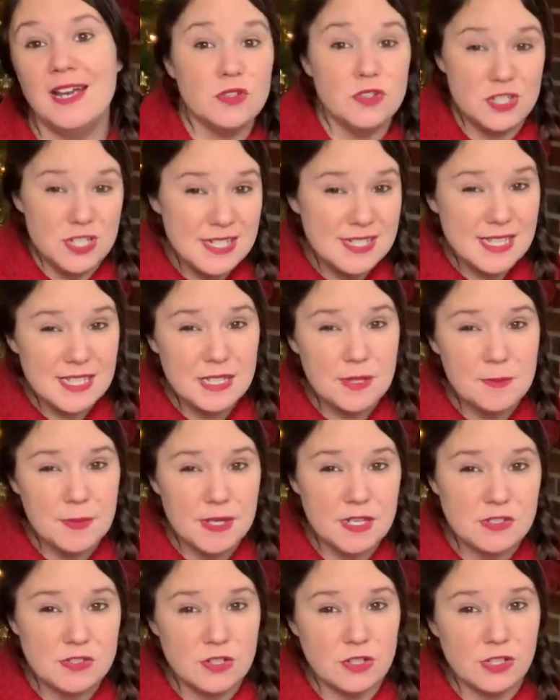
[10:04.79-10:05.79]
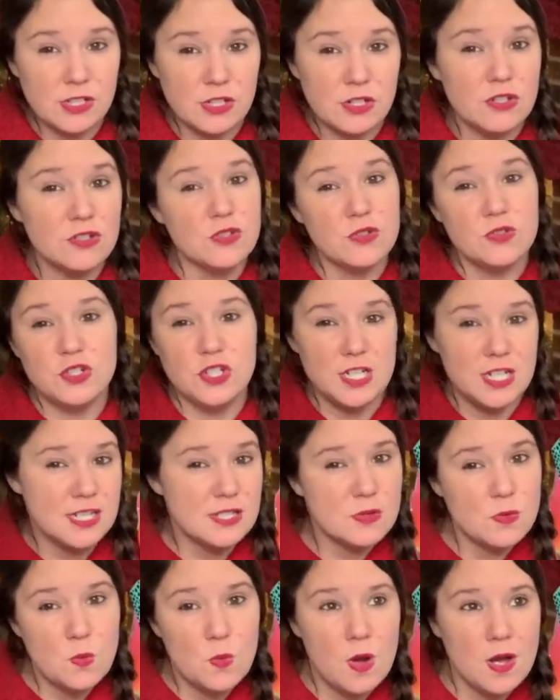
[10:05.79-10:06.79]
So she's like the biggest girly girl, so she
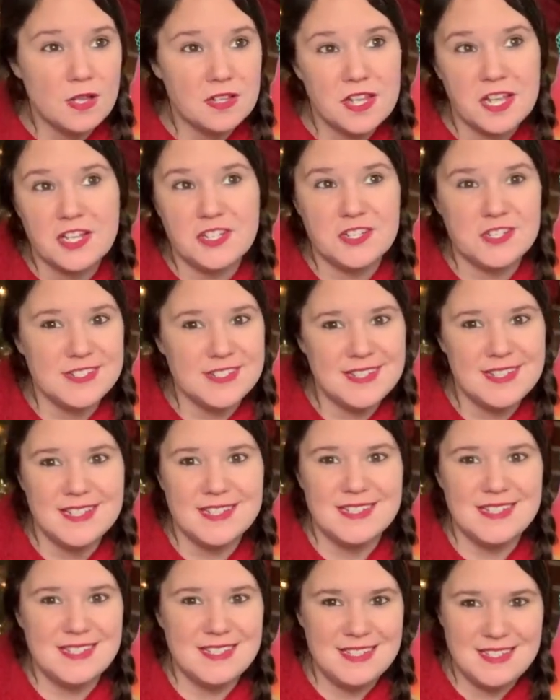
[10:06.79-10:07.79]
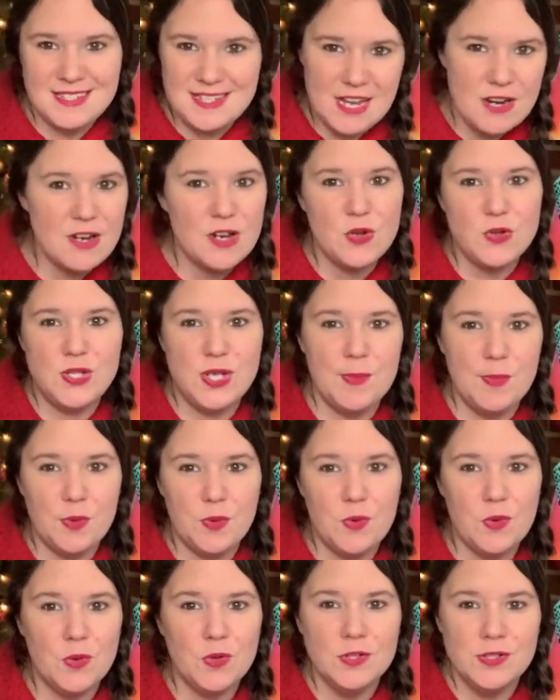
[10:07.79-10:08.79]
doesn't want like just the
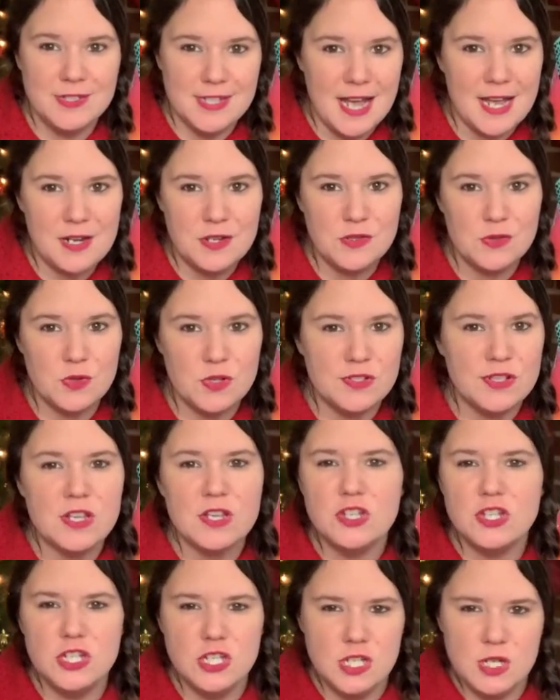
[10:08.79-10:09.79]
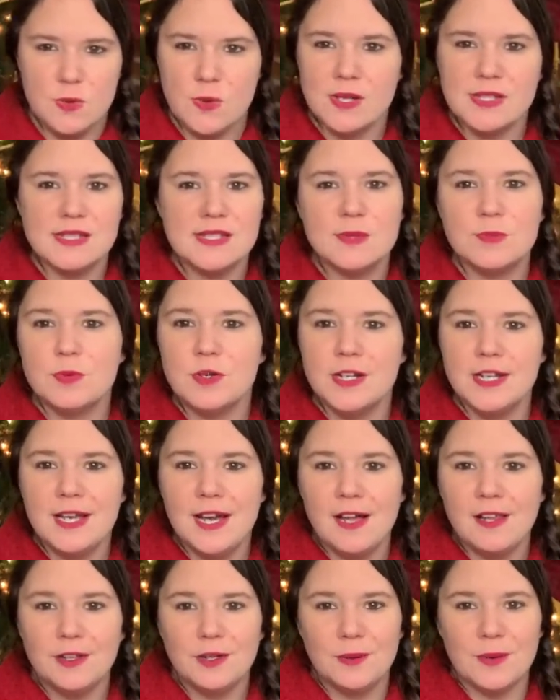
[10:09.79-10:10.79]
stereotypical dinosaurs. She wants the pretty
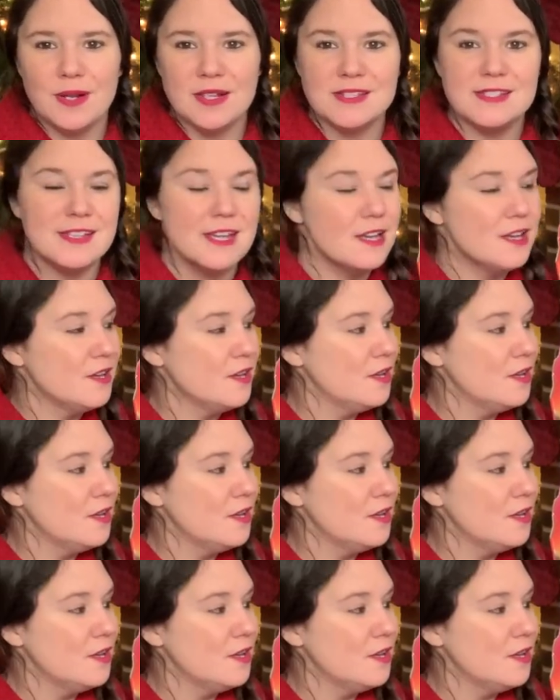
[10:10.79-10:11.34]
color ones.